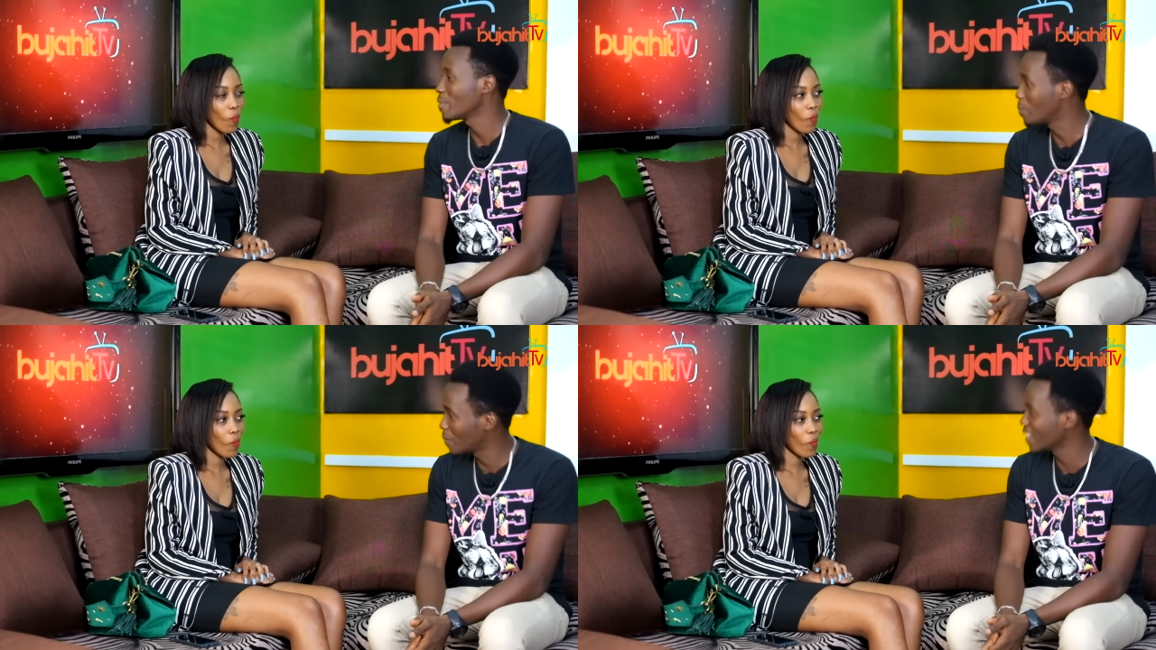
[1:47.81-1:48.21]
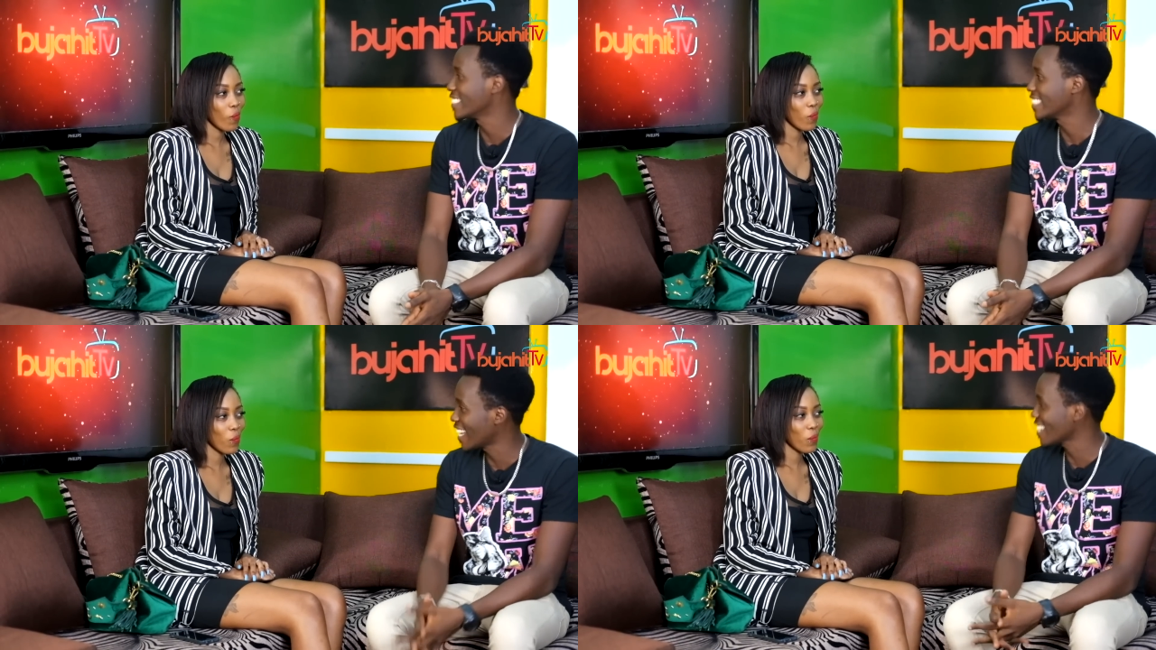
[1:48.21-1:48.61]

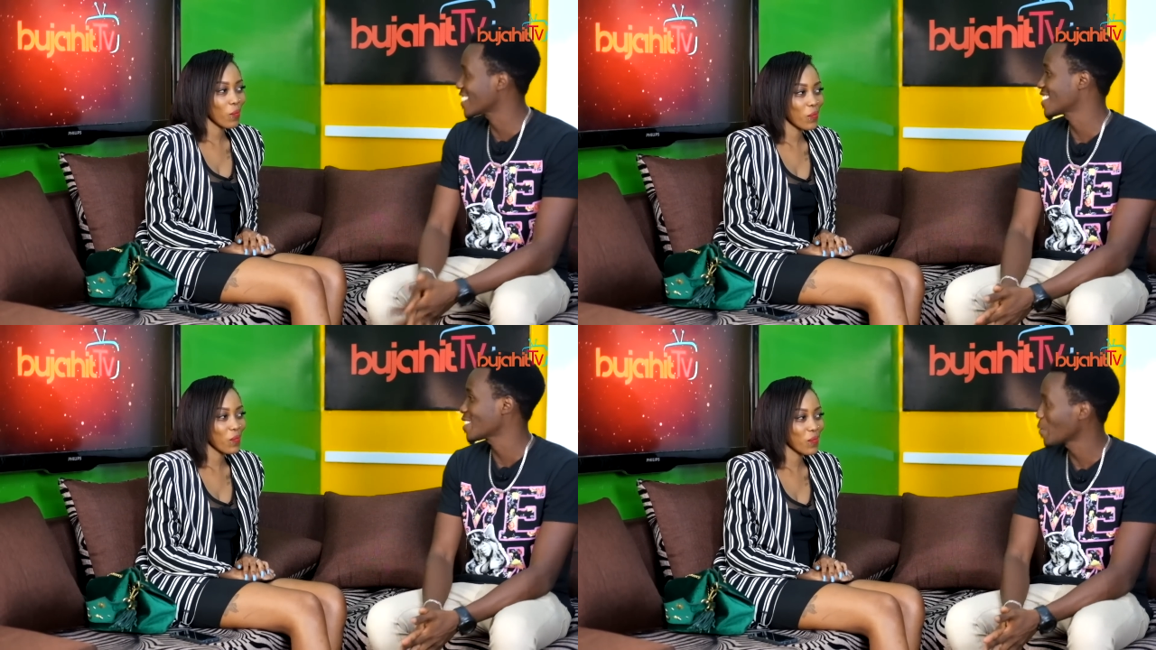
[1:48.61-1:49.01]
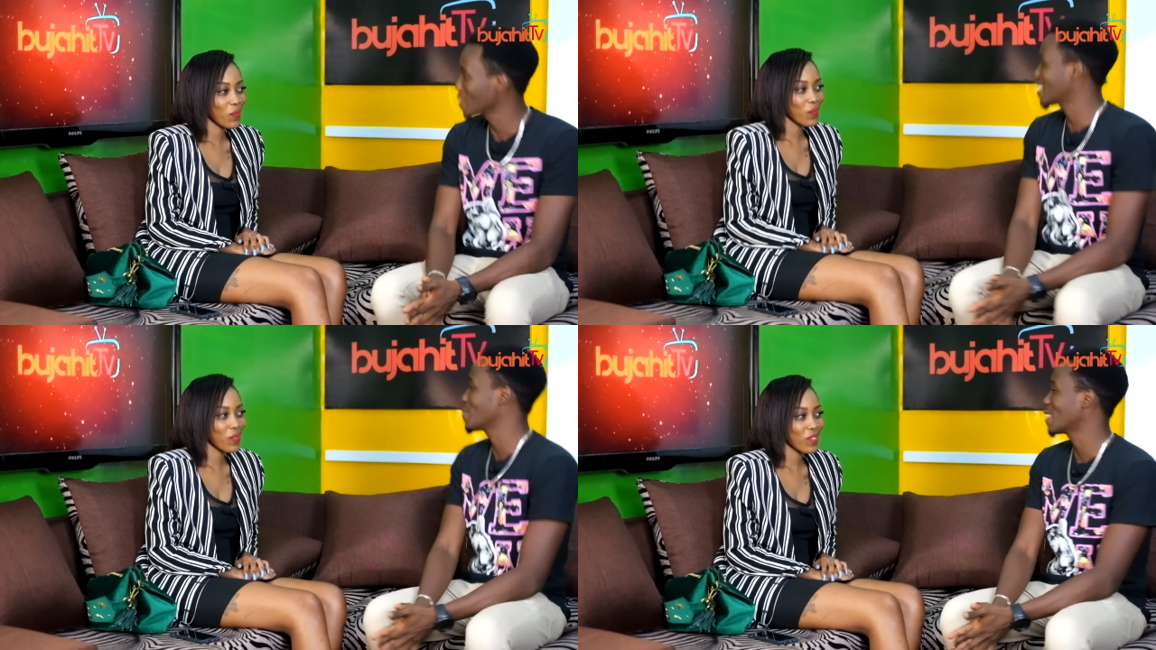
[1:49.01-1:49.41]
Speaker 1: Belle Nice.
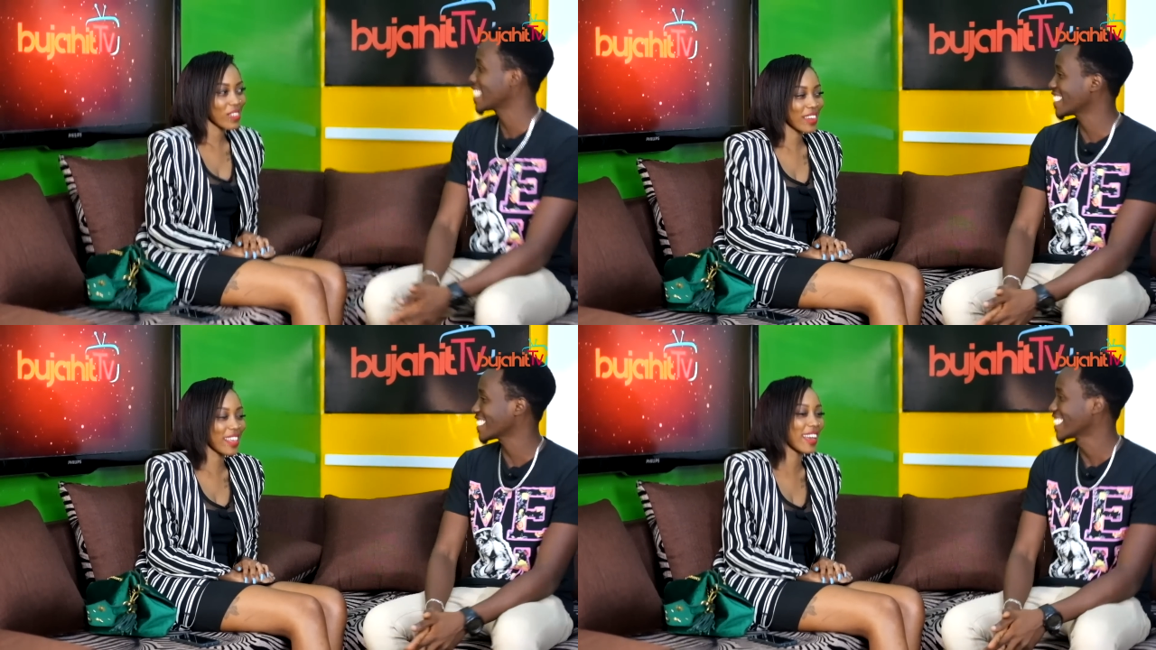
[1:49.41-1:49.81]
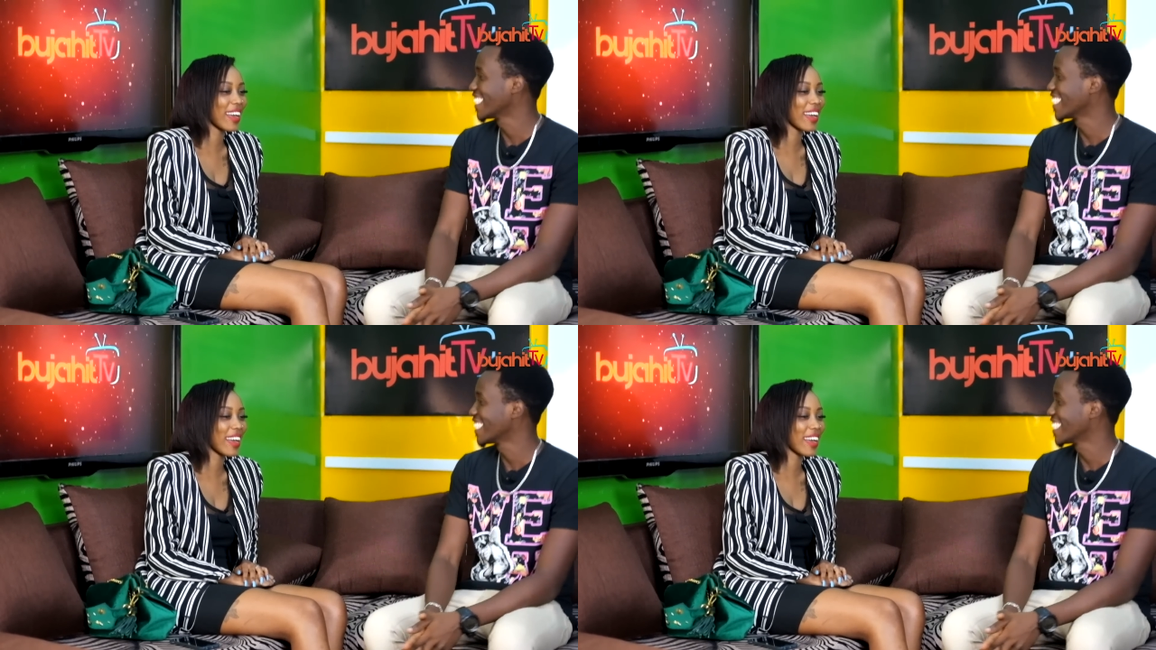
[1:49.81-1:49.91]
Wait Belle Nice.